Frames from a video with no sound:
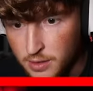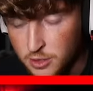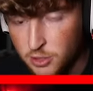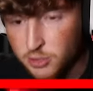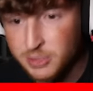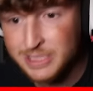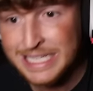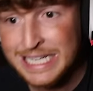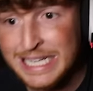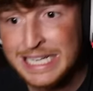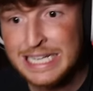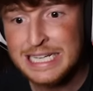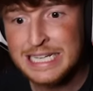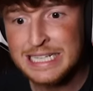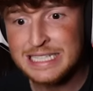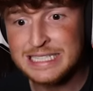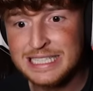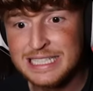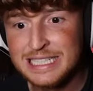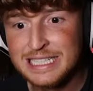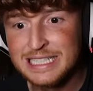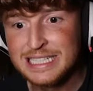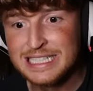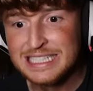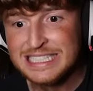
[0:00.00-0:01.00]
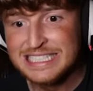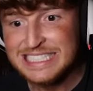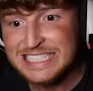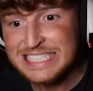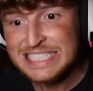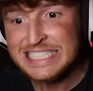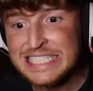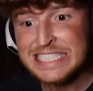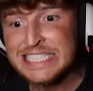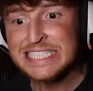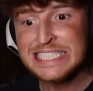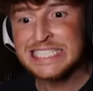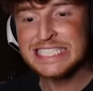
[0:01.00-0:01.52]
You're dead!
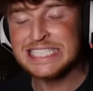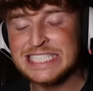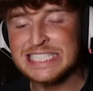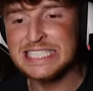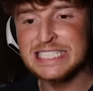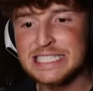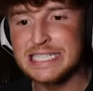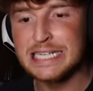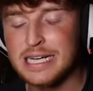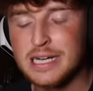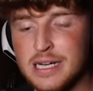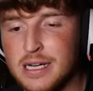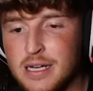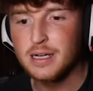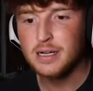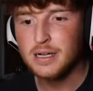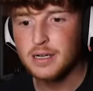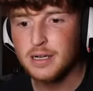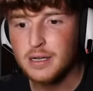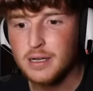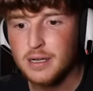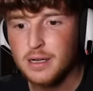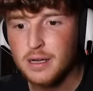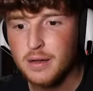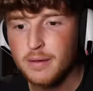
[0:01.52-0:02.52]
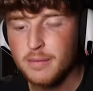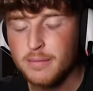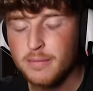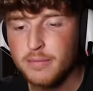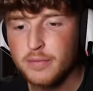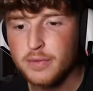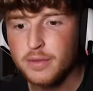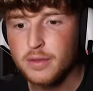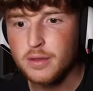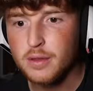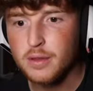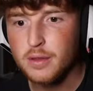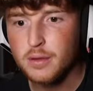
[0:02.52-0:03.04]
Yes!
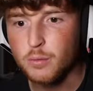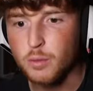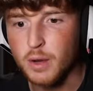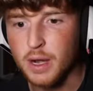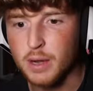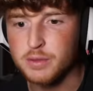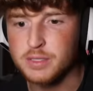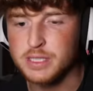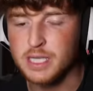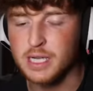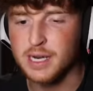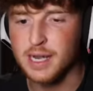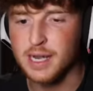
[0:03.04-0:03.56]
Why was